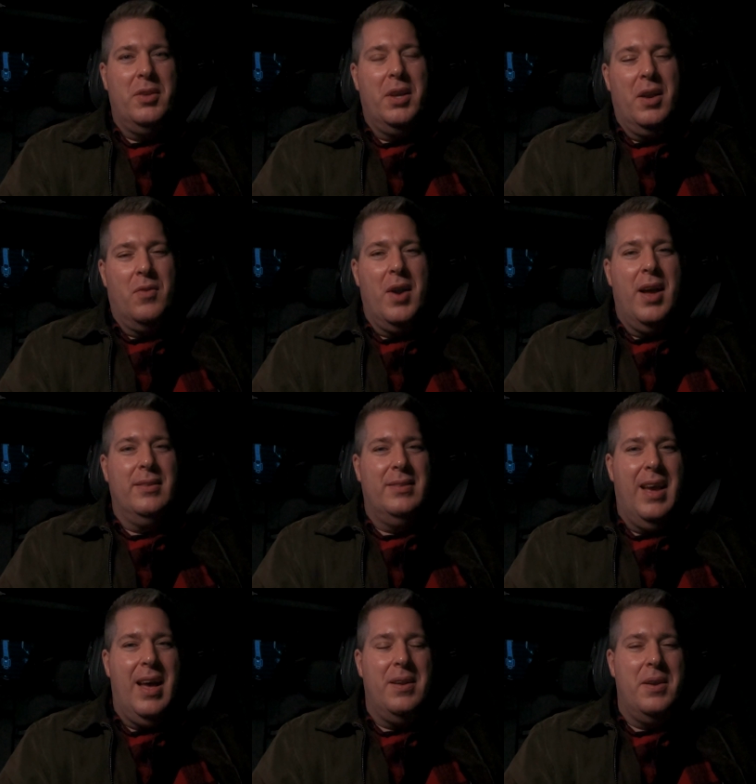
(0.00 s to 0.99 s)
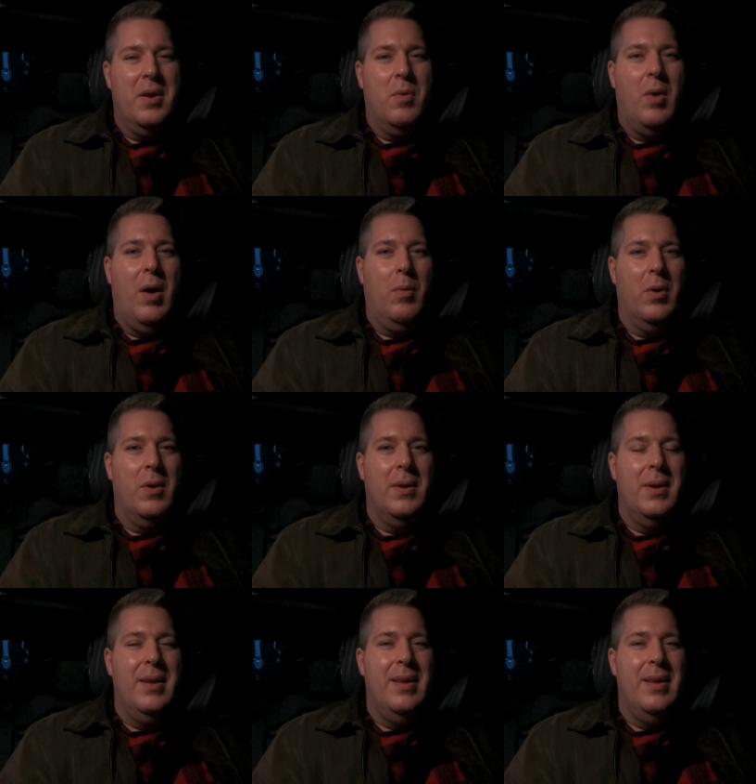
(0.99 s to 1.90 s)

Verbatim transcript: to get around town here while we're